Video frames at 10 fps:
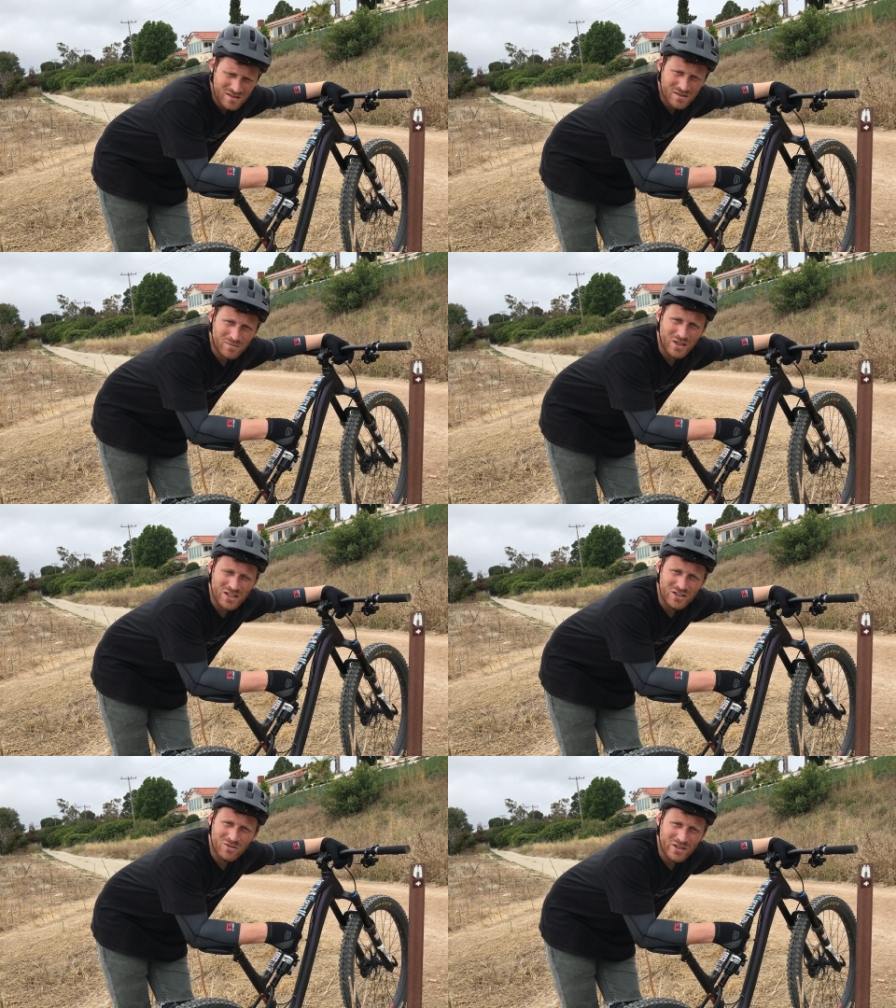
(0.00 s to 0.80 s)
But
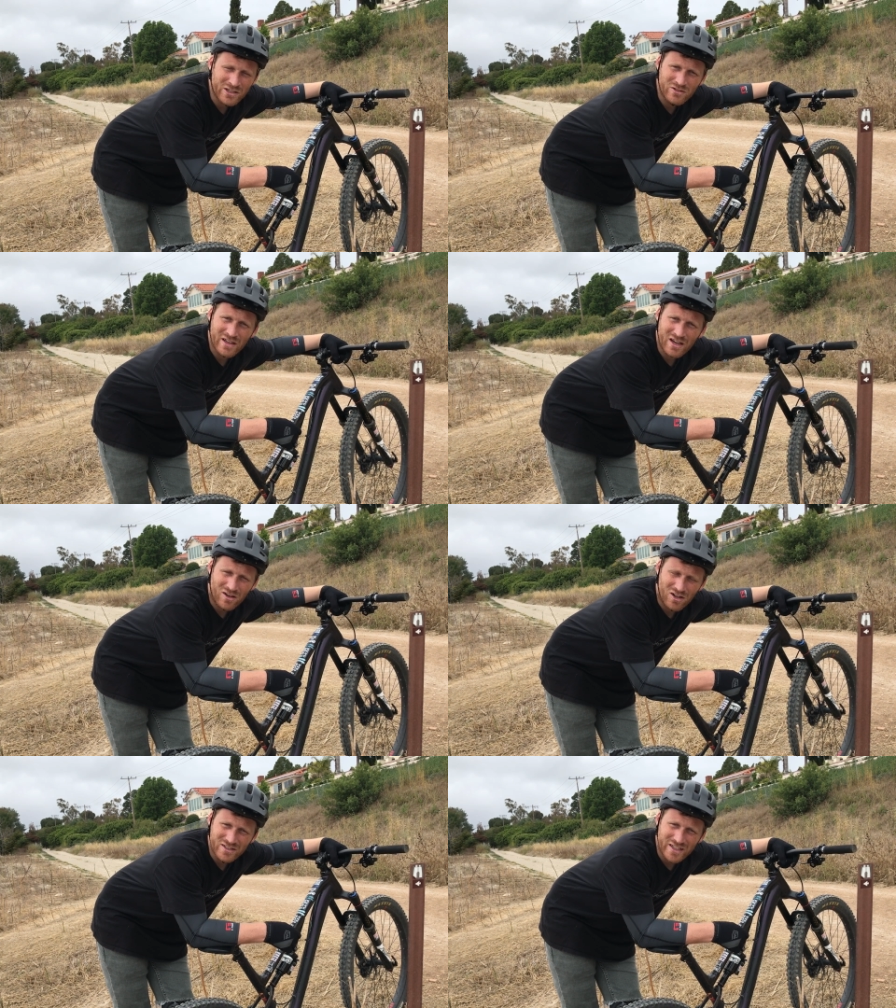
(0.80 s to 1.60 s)
you don't want to do that
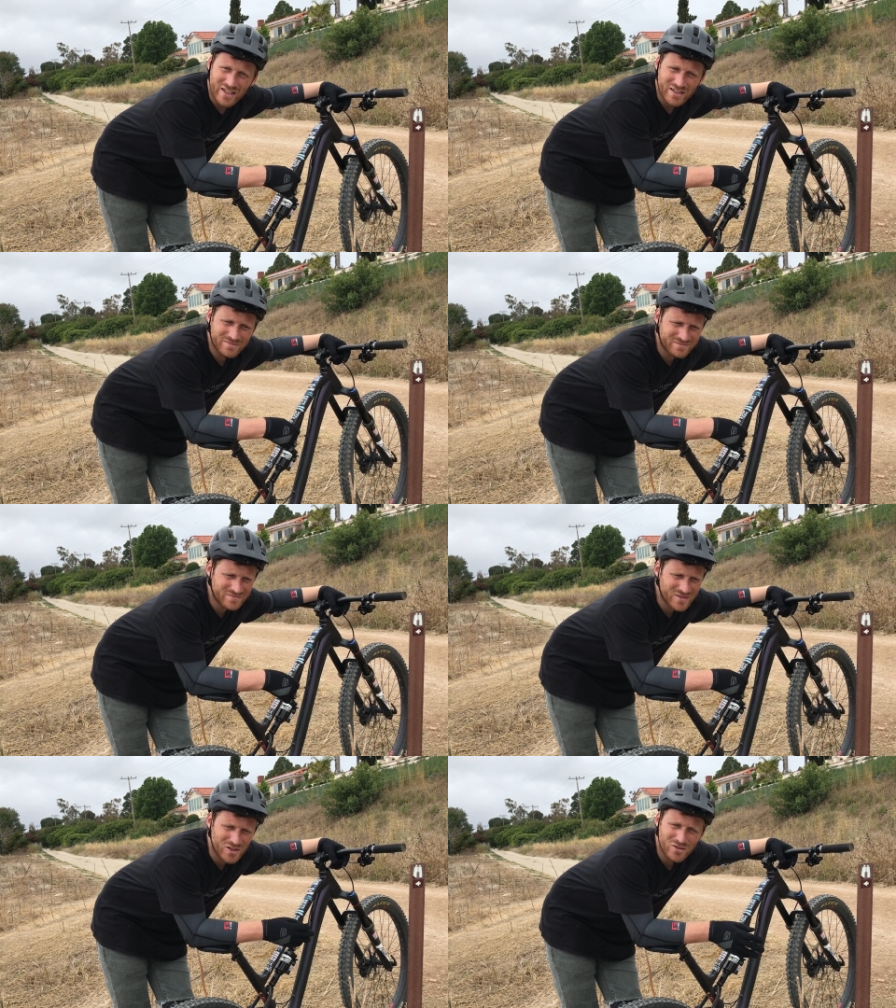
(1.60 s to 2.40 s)
all day.
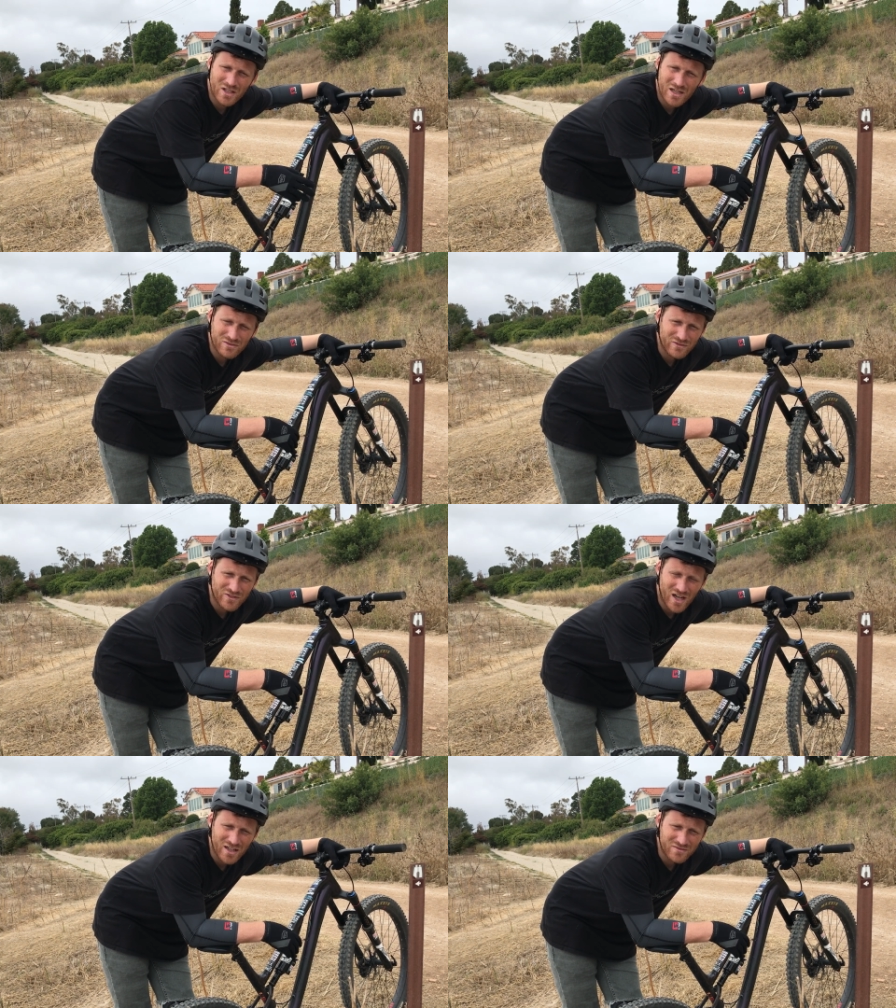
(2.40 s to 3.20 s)
Do that for
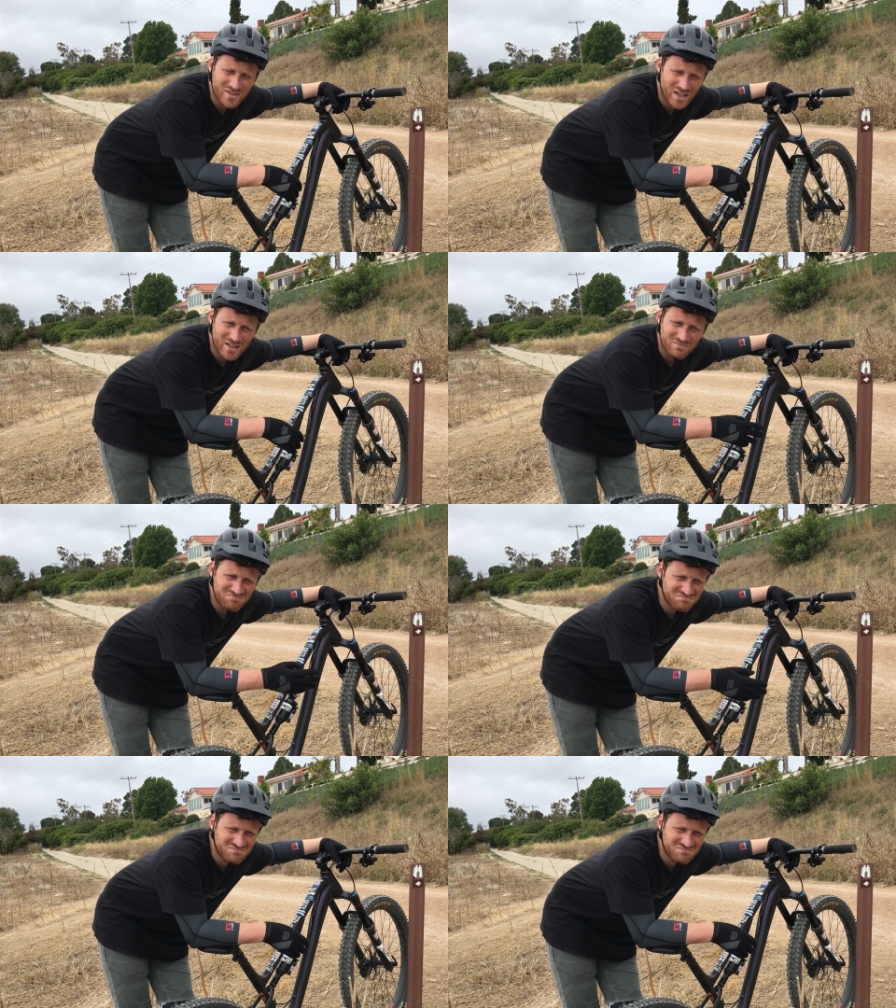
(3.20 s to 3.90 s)
5, 10,